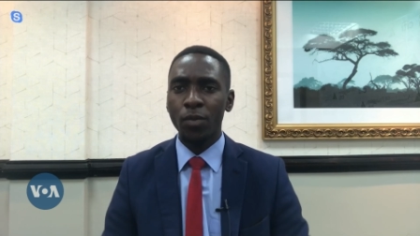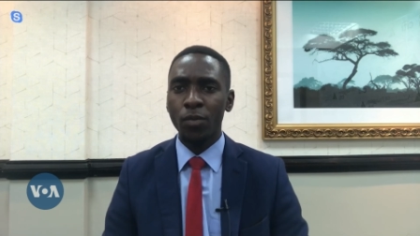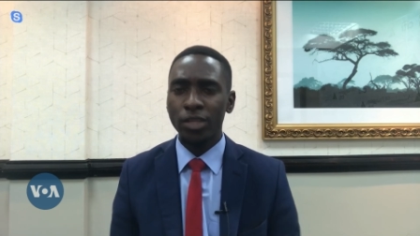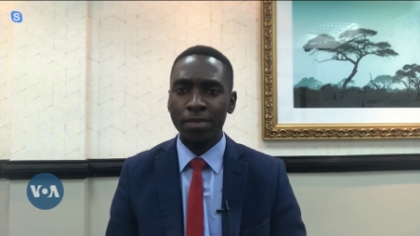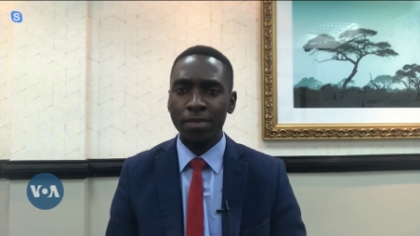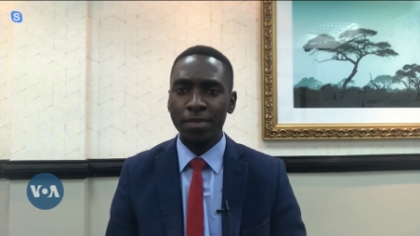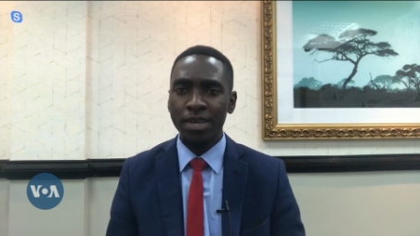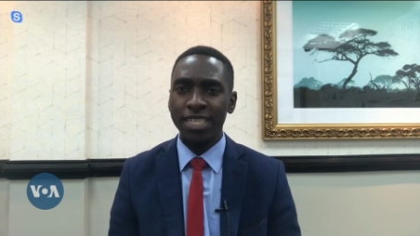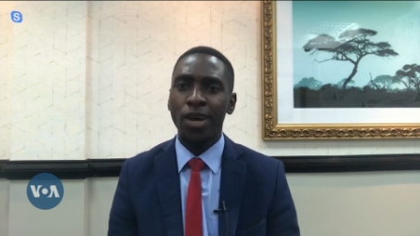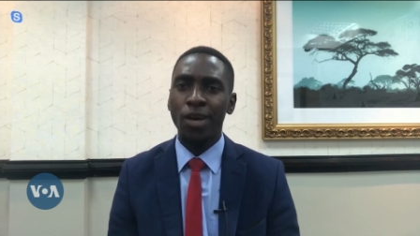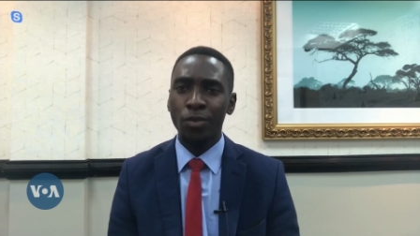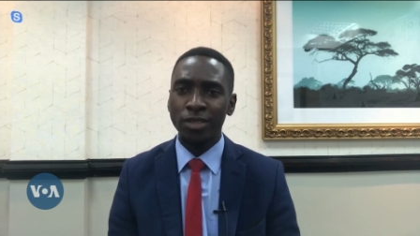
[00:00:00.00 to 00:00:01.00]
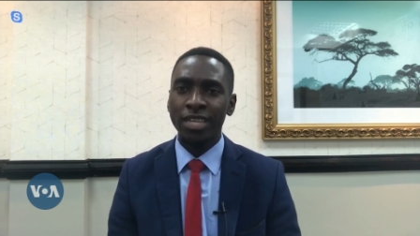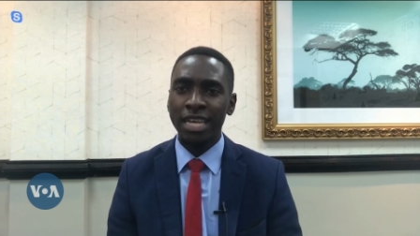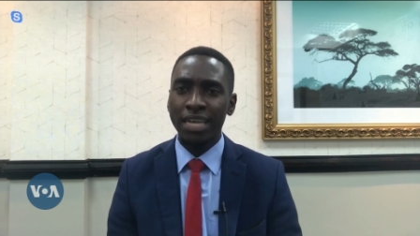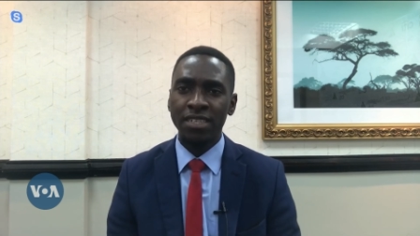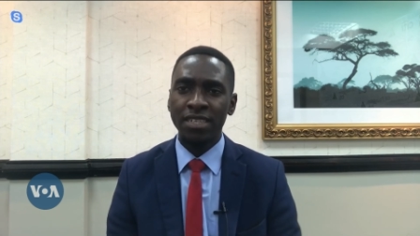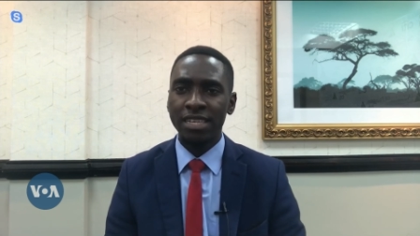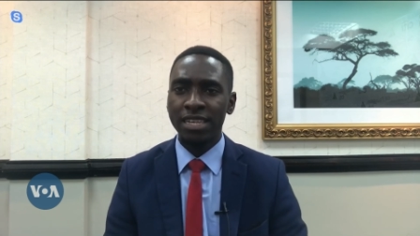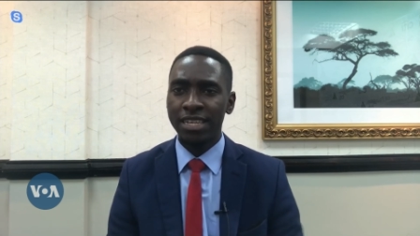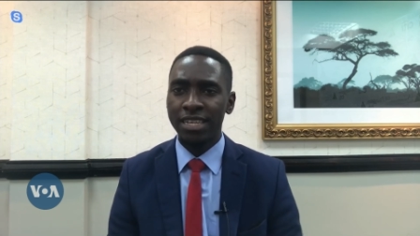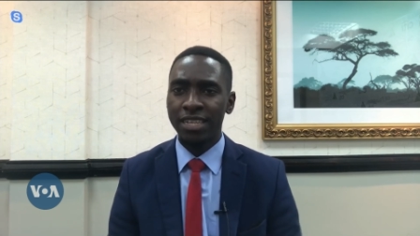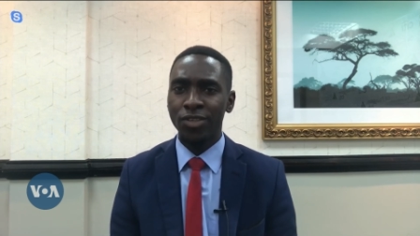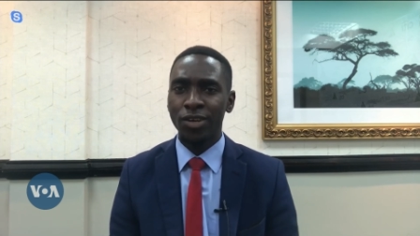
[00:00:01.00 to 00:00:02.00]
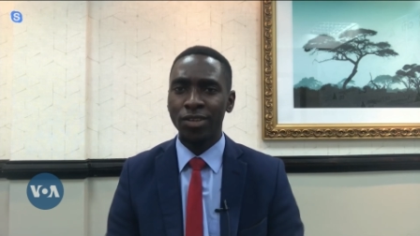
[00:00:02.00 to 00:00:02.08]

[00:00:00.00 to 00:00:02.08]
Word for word: We don't manage our water efficiently.